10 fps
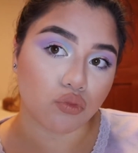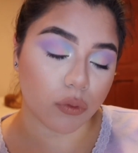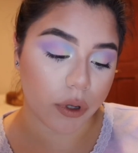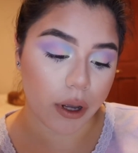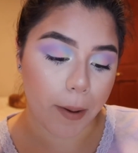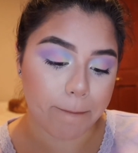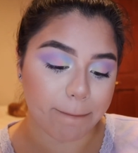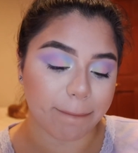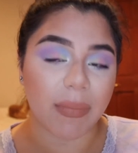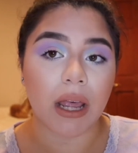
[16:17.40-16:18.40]
Yeah,
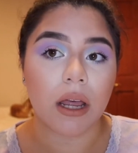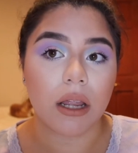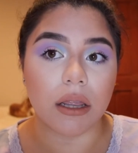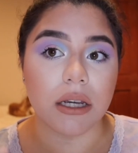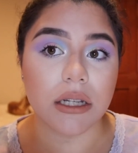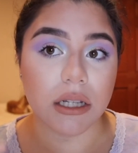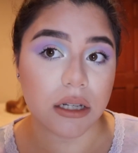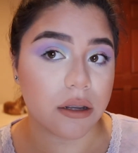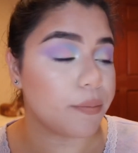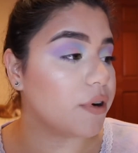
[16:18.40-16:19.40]
this
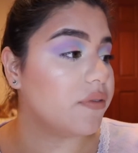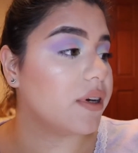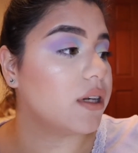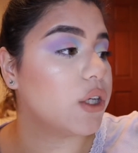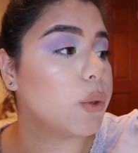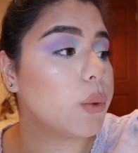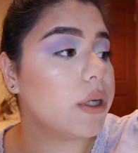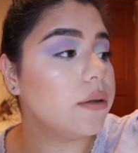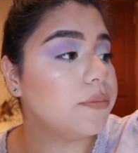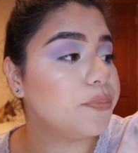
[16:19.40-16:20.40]
is the perfect
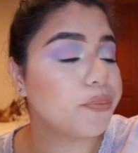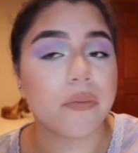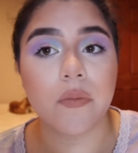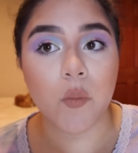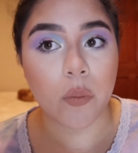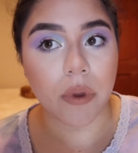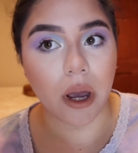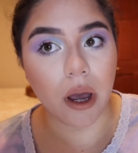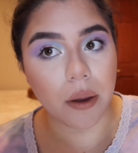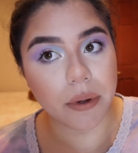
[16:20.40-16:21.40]
nude.
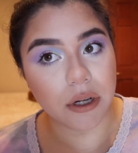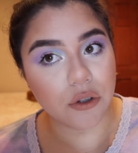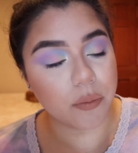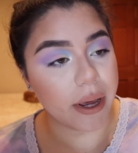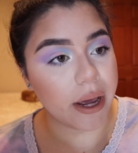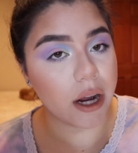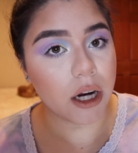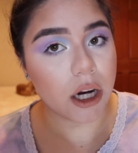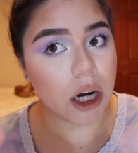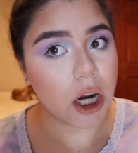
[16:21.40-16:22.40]
I'm gonna do my
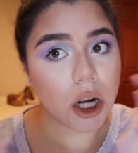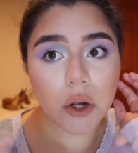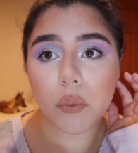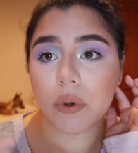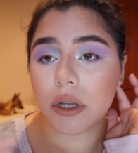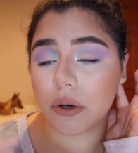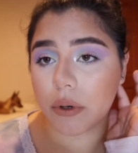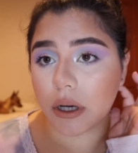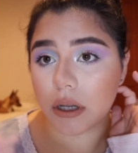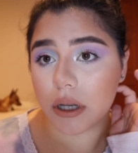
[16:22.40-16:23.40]
hair really
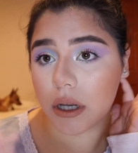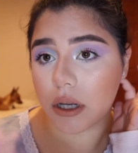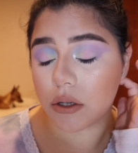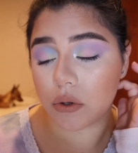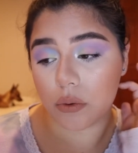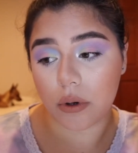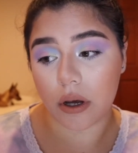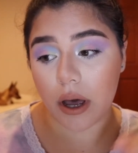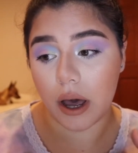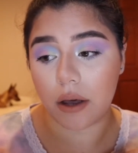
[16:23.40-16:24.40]
quickly and do
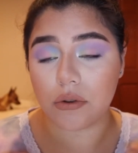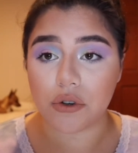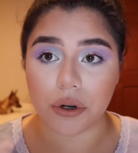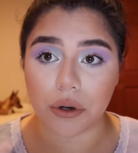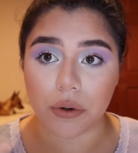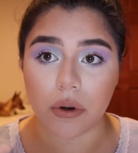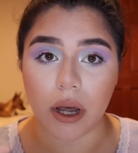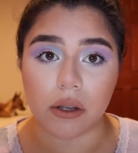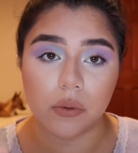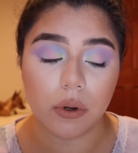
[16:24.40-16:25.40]
an outro
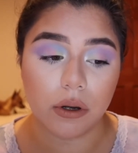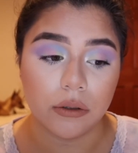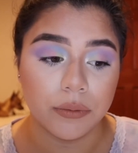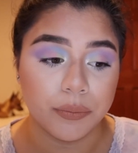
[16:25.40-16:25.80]
as well.